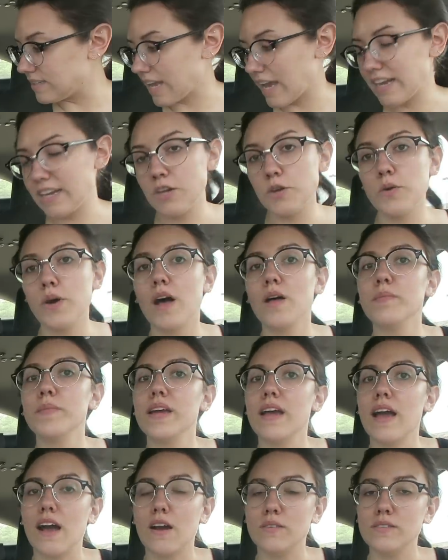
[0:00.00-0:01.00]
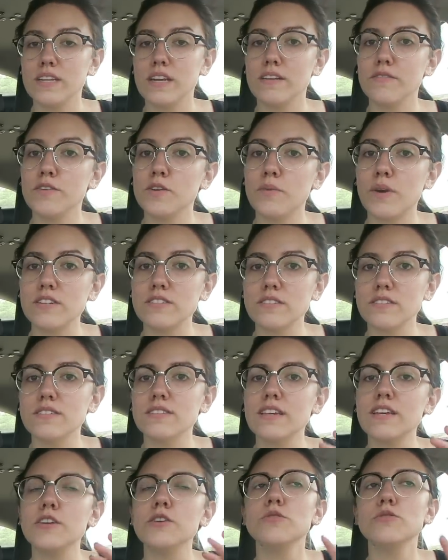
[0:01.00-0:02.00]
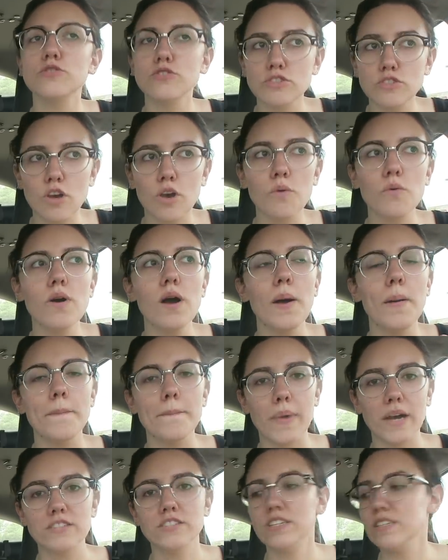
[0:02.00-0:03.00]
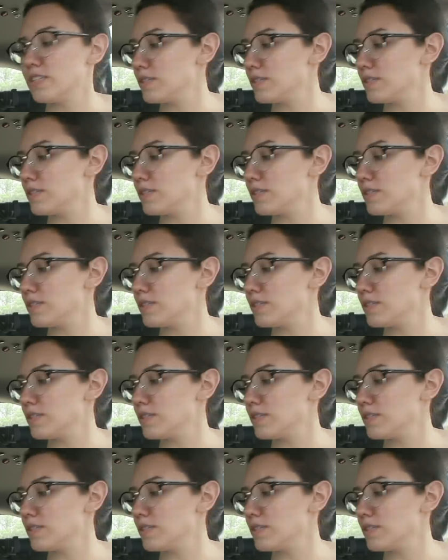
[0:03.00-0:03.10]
Danny, who helped me out. Danny, if you're watching this, thank you so much.